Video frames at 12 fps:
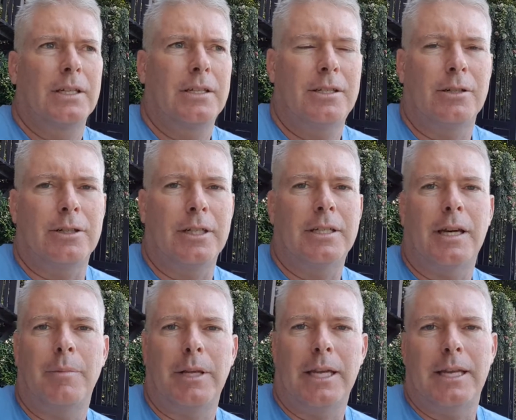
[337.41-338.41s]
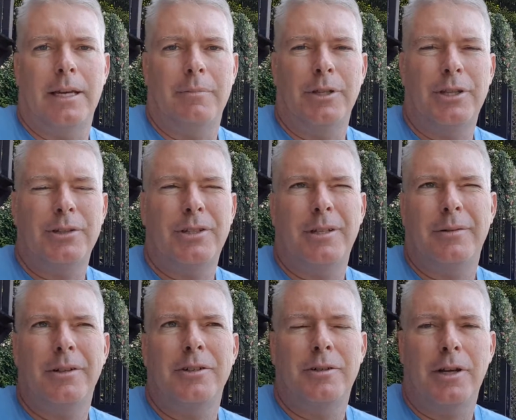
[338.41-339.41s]
Still a good time to get in. But there's
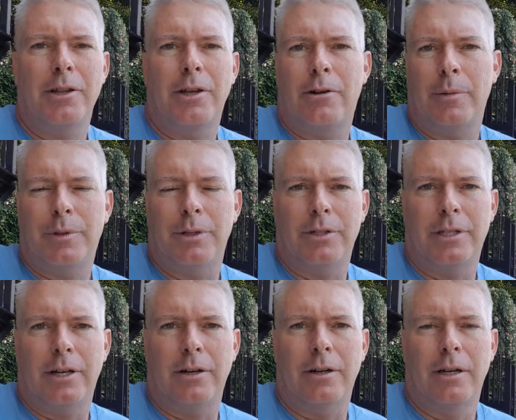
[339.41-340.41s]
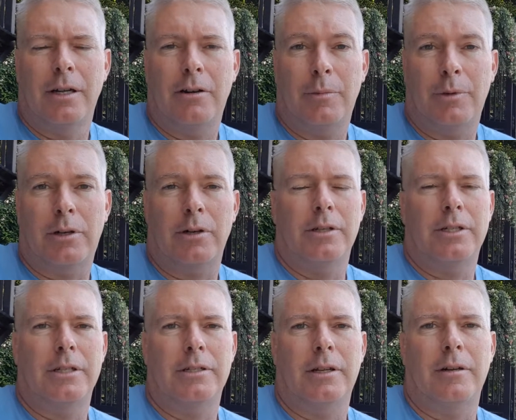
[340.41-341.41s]
other cryptos that are
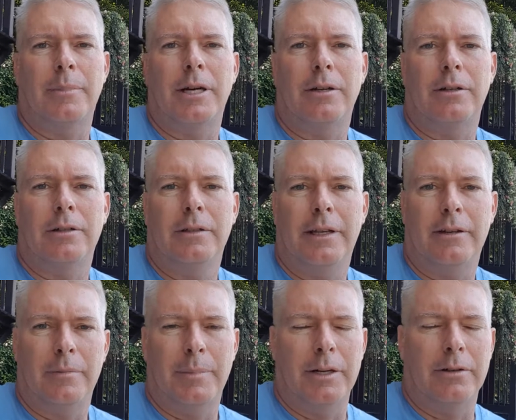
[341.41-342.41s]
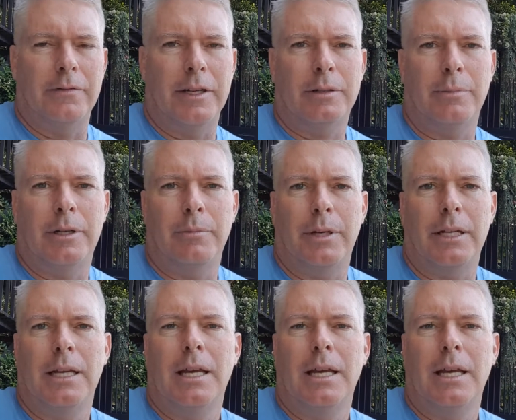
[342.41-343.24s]
cryptocurrencies that are better investment. But